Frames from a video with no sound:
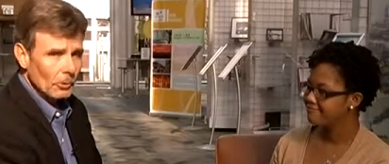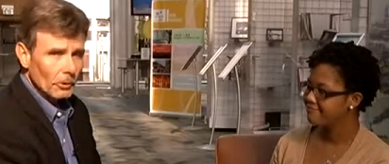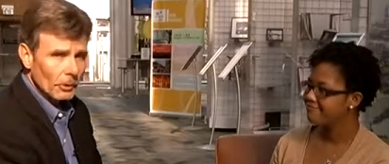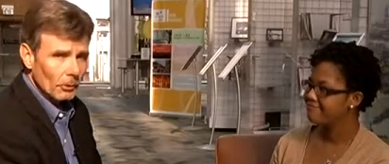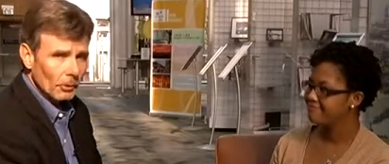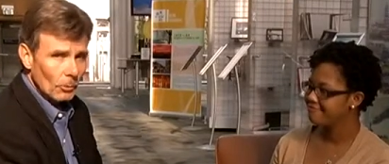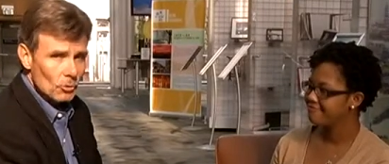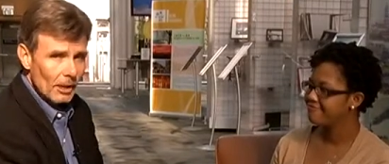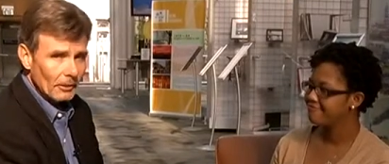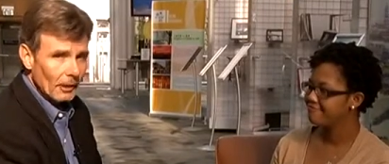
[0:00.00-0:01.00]
Speaker 1: earlier. So mm
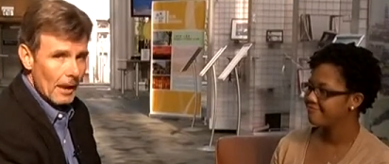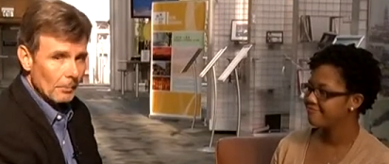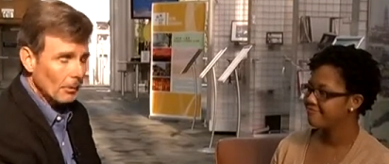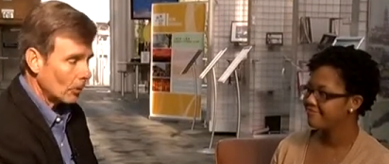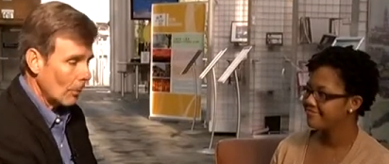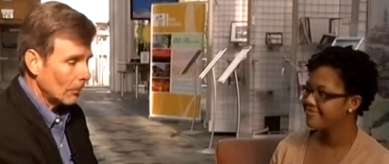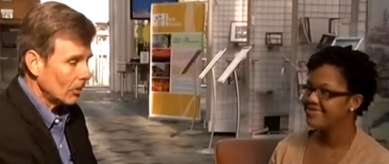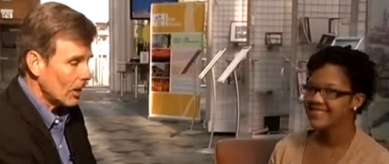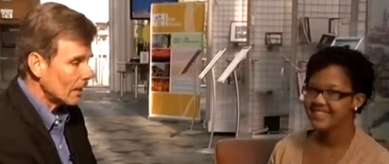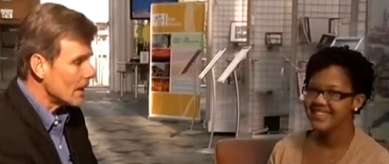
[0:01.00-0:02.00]
-hmm. check the library's
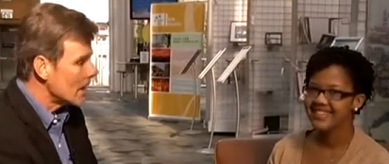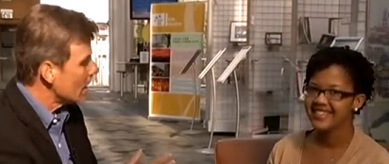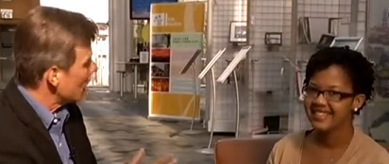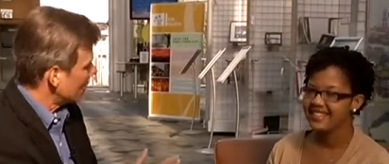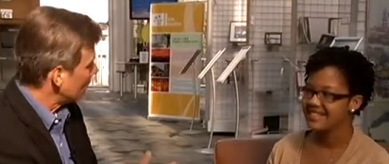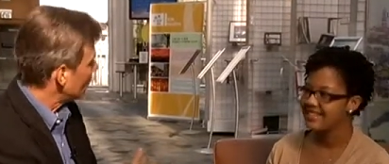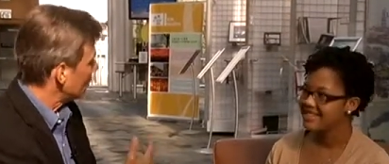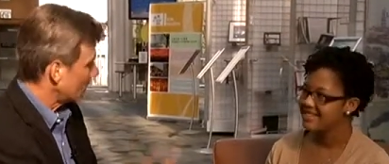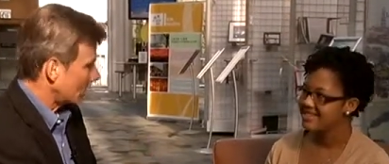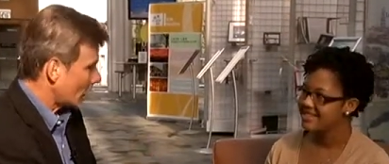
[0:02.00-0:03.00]
website. This
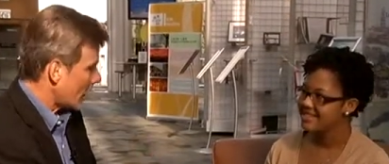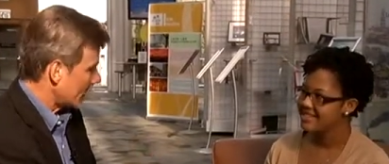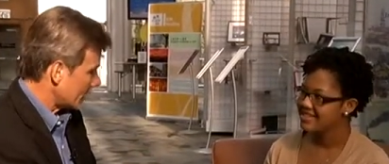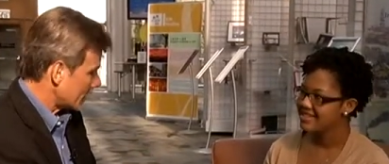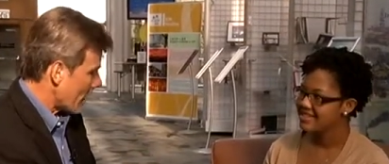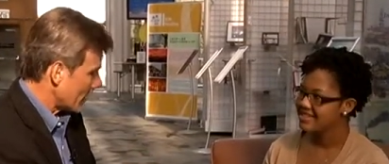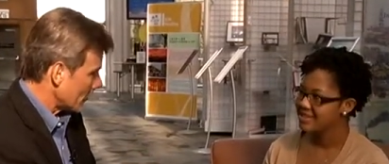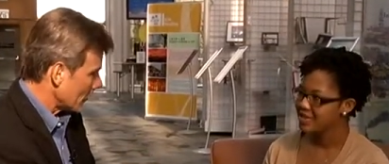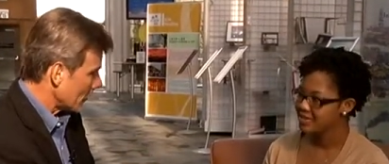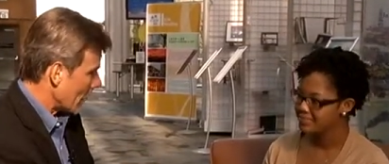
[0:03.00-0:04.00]
is an exciting time
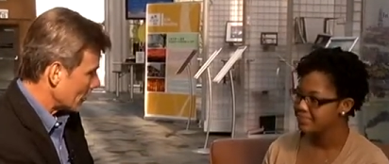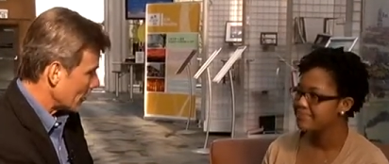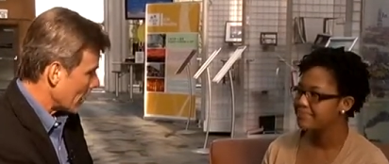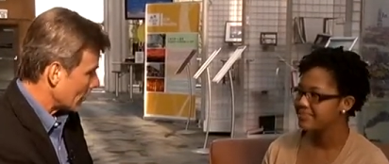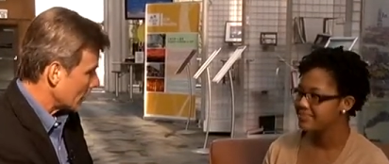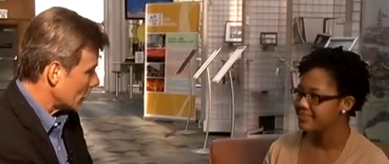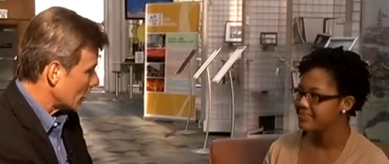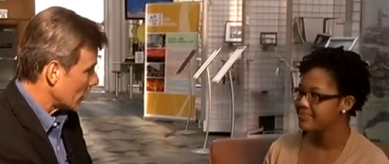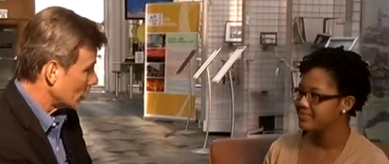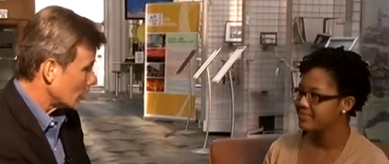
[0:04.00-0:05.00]
for the mm-hmm. library
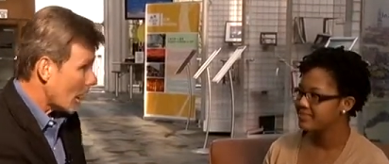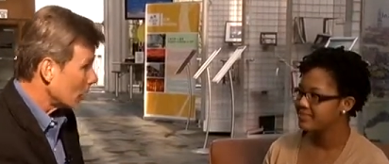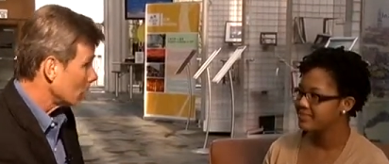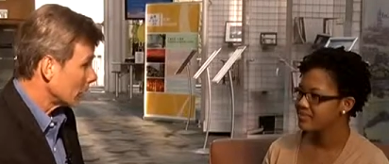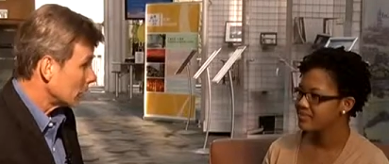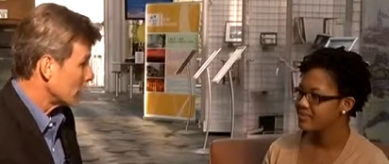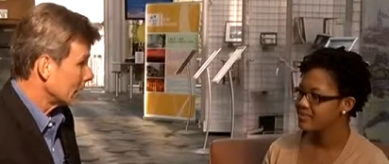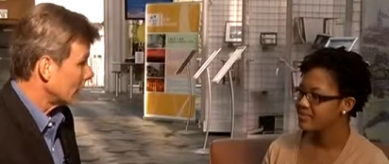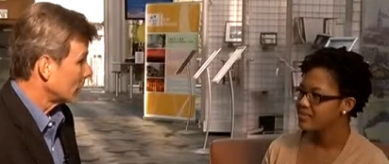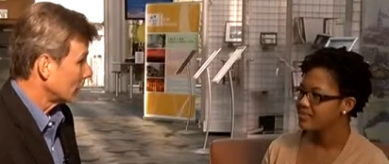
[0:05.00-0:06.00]
because we're not only
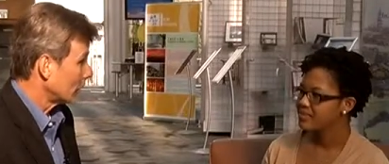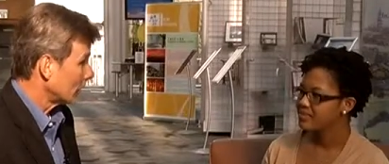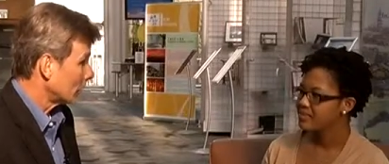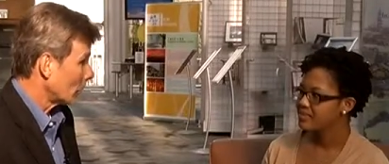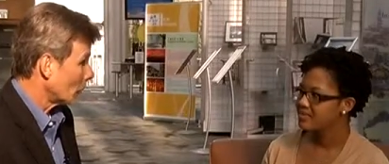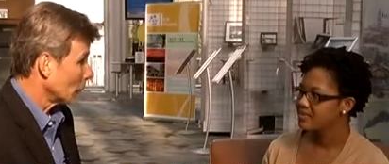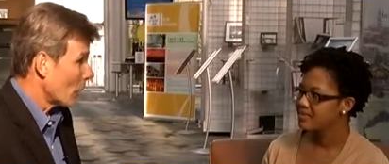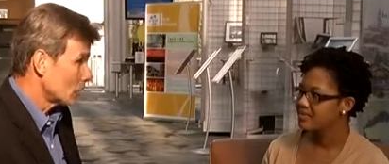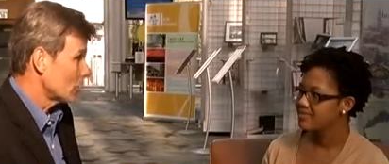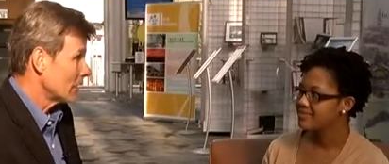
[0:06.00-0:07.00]
doing this series, but we're
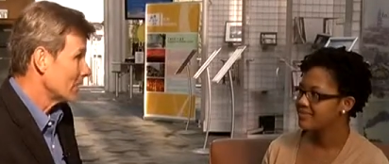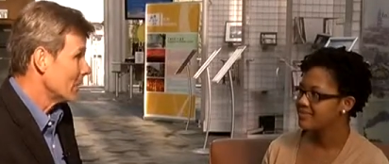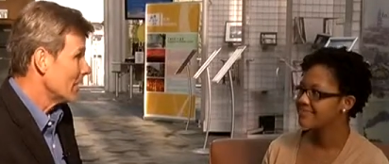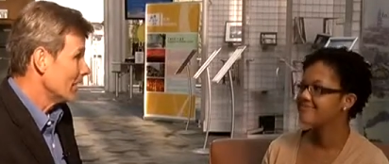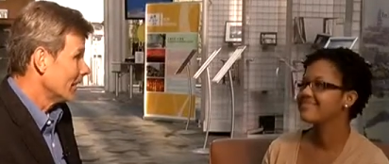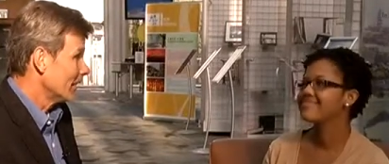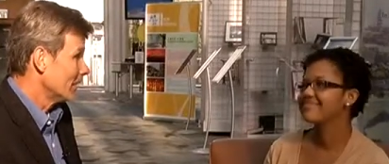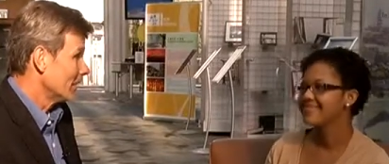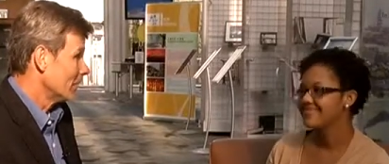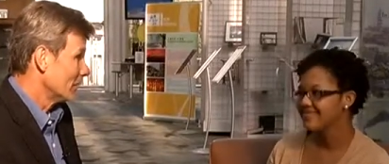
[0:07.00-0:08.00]
launching
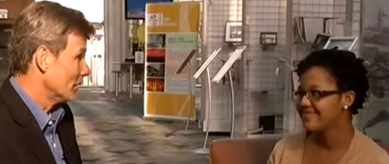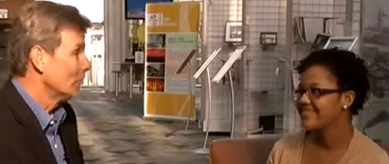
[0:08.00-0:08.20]
the mm-hmm.